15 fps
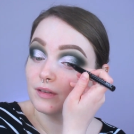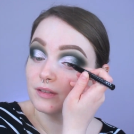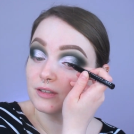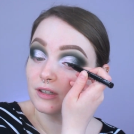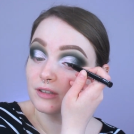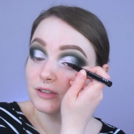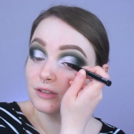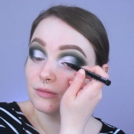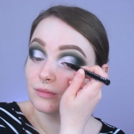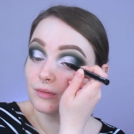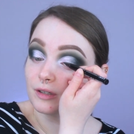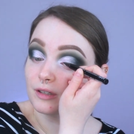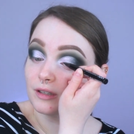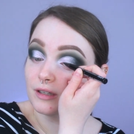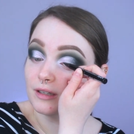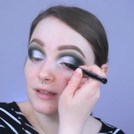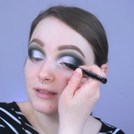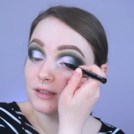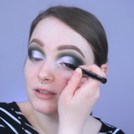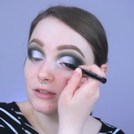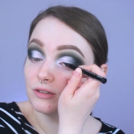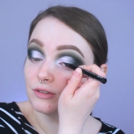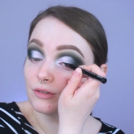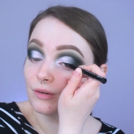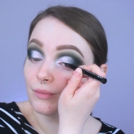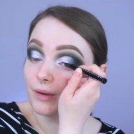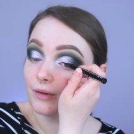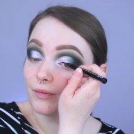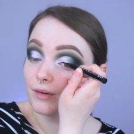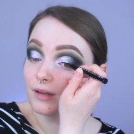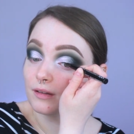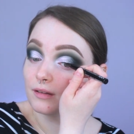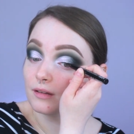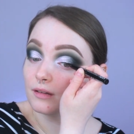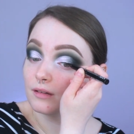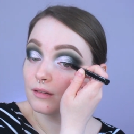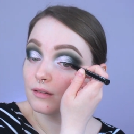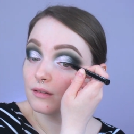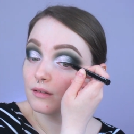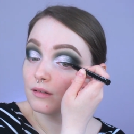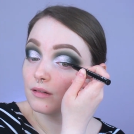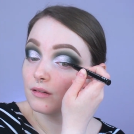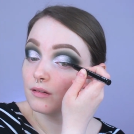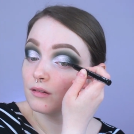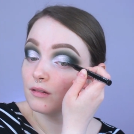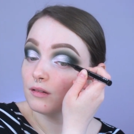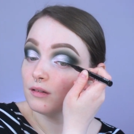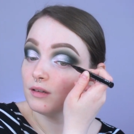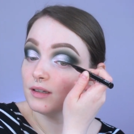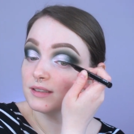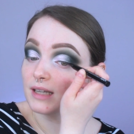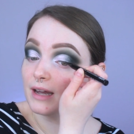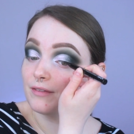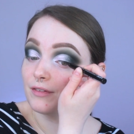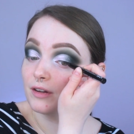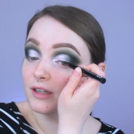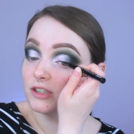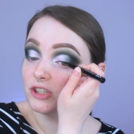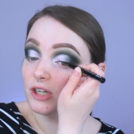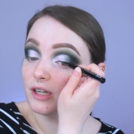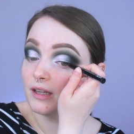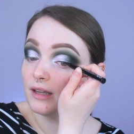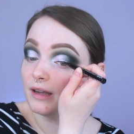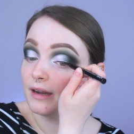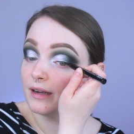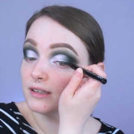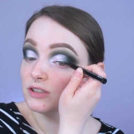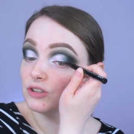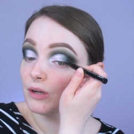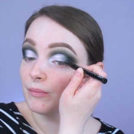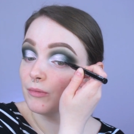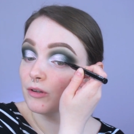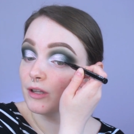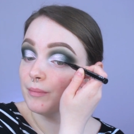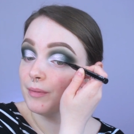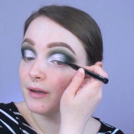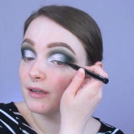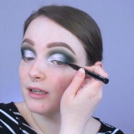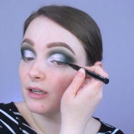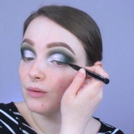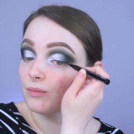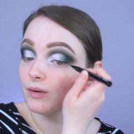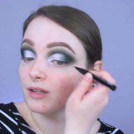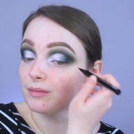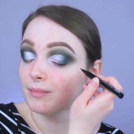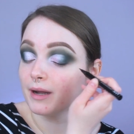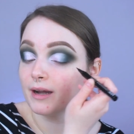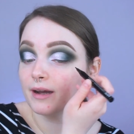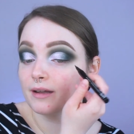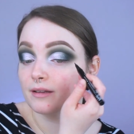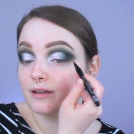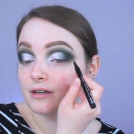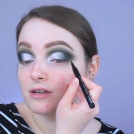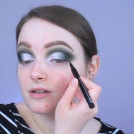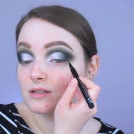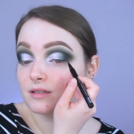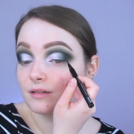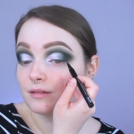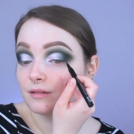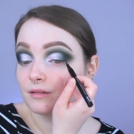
It's also really easy to do a wing with. Because I have really shaky hands, so I'm really picky with my eyeliners.